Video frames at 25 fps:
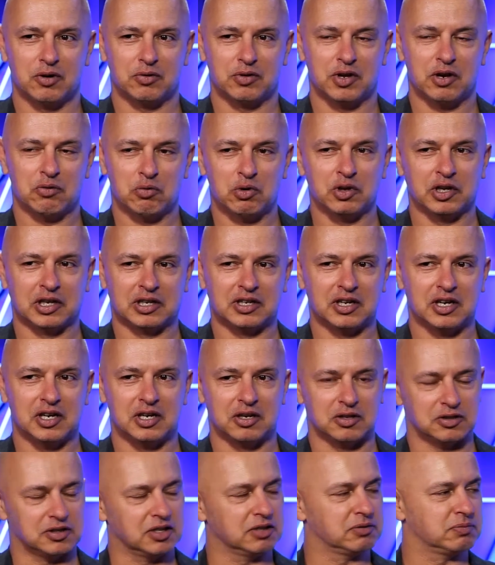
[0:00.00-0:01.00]
really keen,
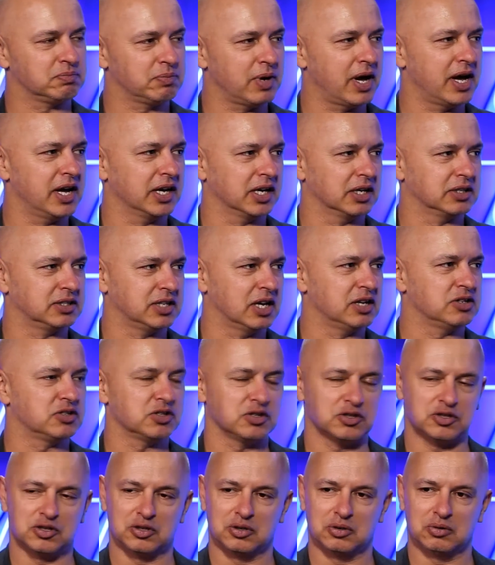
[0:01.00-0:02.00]
because they're paying
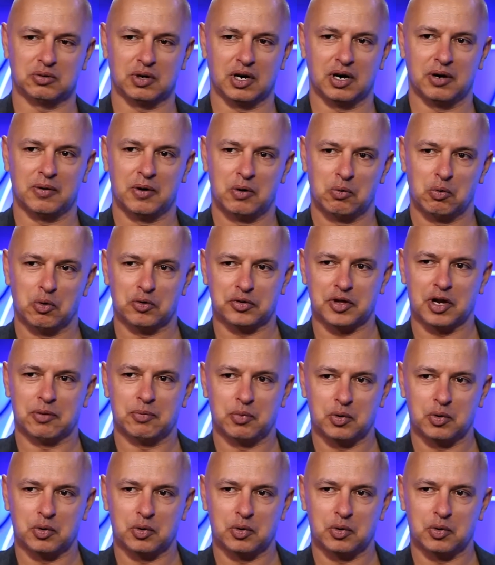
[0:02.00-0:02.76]
attention to what they